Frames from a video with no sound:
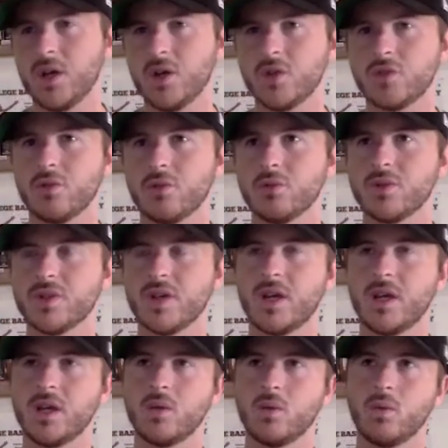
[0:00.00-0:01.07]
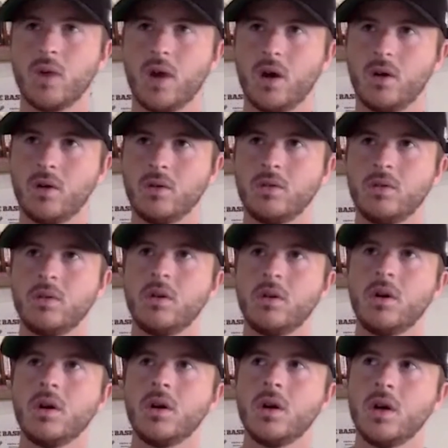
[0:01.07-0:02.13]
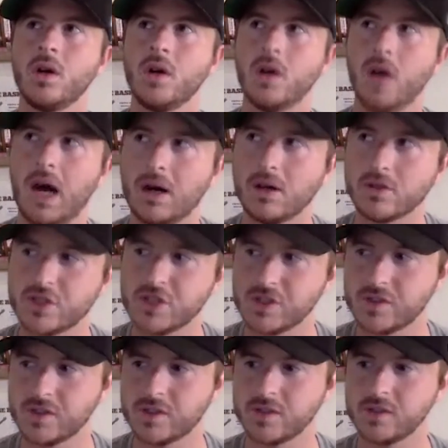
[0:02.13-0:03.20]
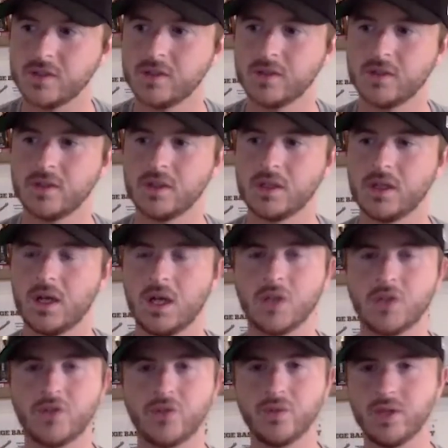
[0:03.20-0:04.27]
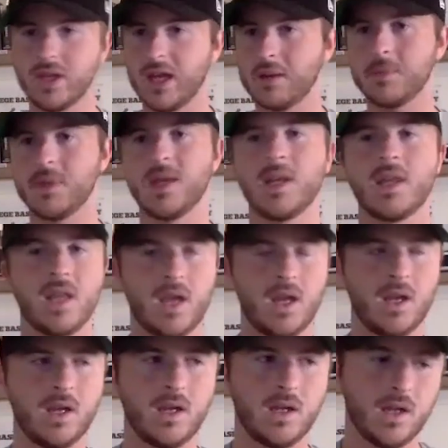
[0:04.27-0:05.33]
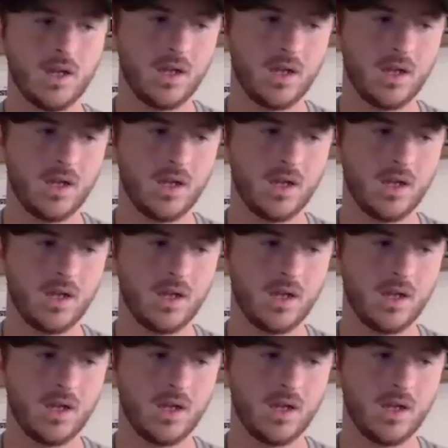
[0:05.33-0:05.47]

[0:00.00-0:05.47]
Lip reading: So it was like, well, I'll do the game day thing.